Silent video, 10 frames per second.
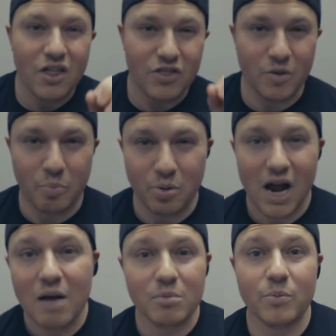The
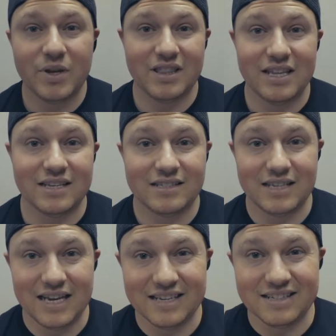problem with this
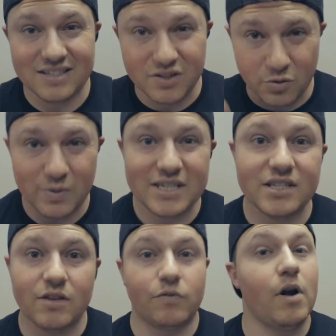is the
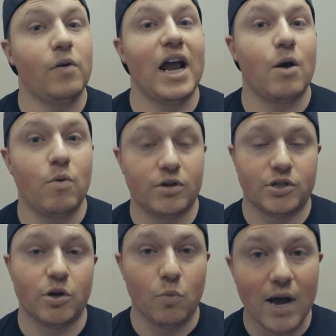reason the front rack works
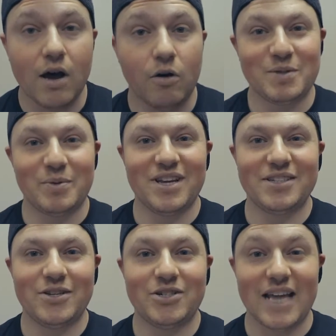so well is
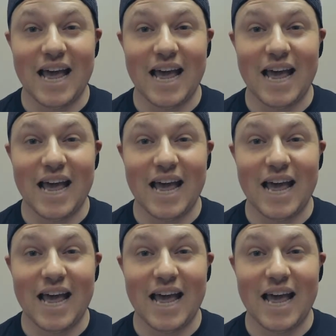because there's